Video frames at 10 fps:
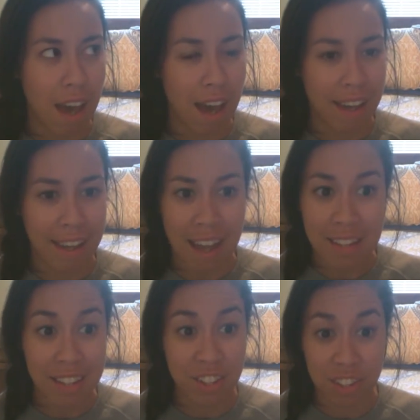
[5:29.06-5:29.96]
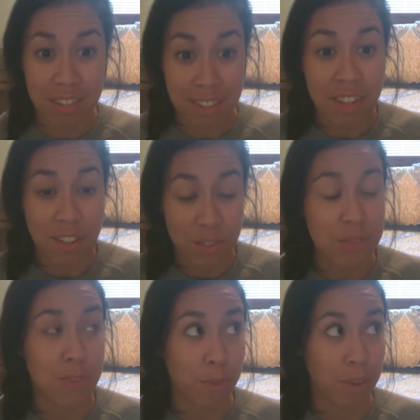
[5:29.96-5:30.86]
I guess I just didn't
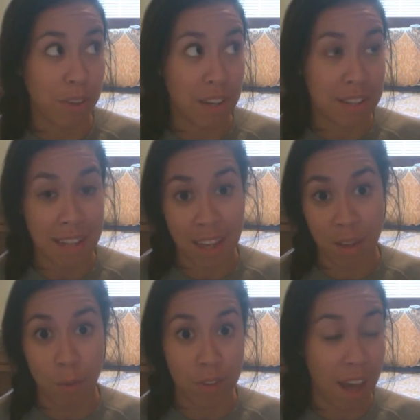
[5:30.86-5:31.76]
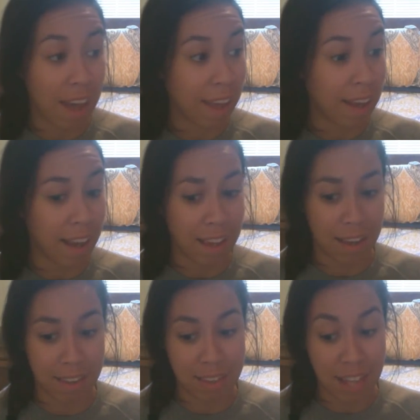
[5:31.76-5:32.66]
use the word dead or died,
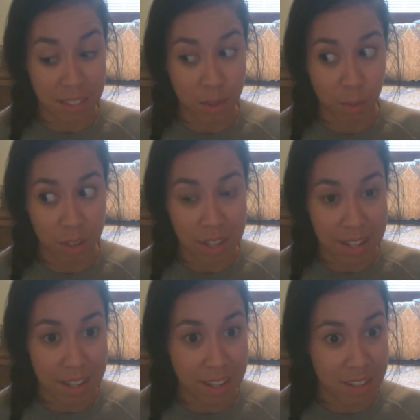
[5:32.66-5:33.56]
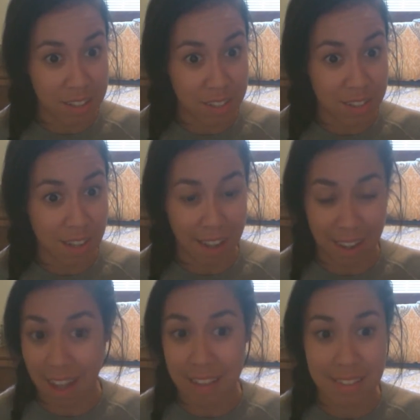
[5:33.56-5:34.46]
and that's the word he needed, I
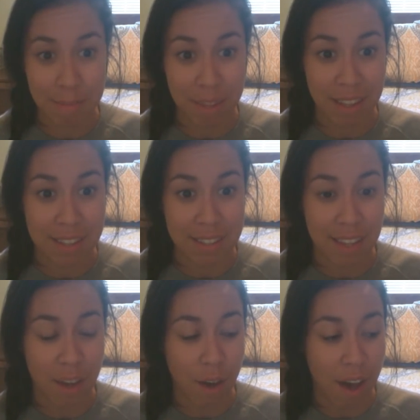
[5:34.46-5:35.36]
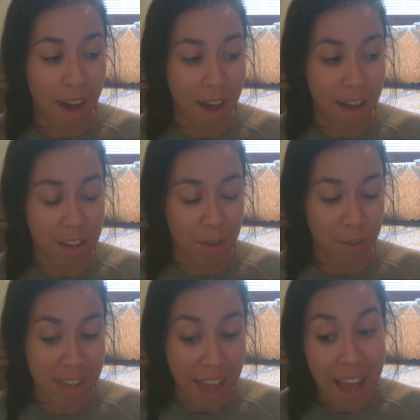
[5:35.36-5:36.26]
guess, because, you know,
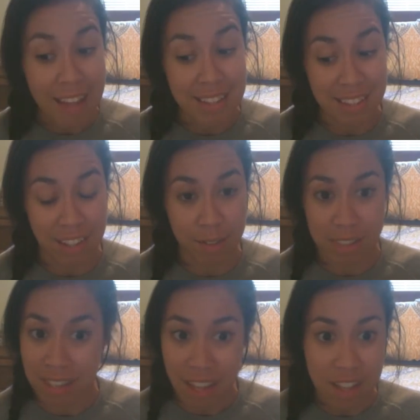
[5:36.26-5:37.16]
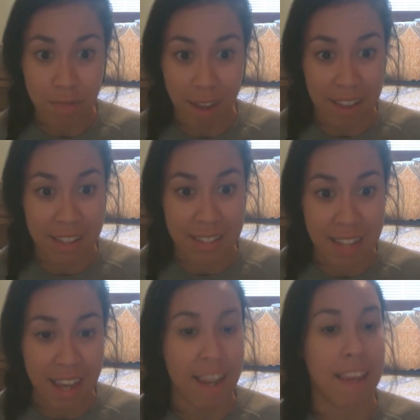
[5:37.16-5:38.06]
he asked, and I was like, yes, Riley is
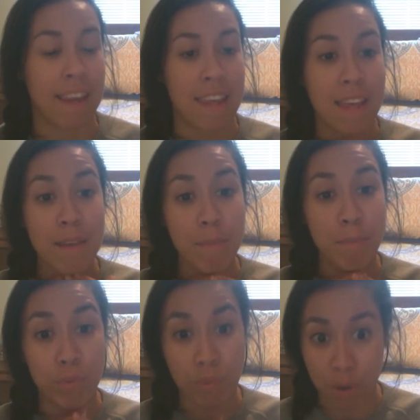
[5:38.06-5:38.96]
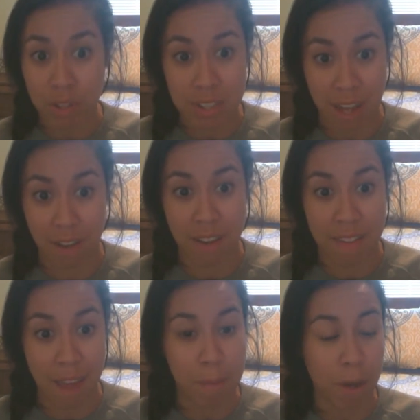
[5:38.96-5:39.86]
dead, and he broke down in
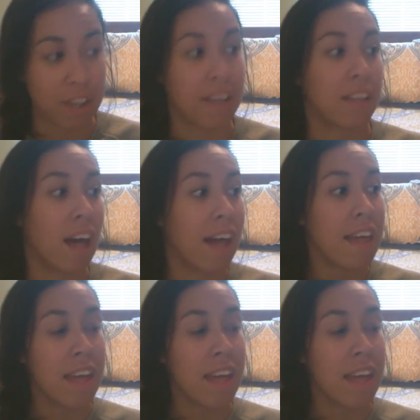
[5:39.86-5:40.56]
that parking lot.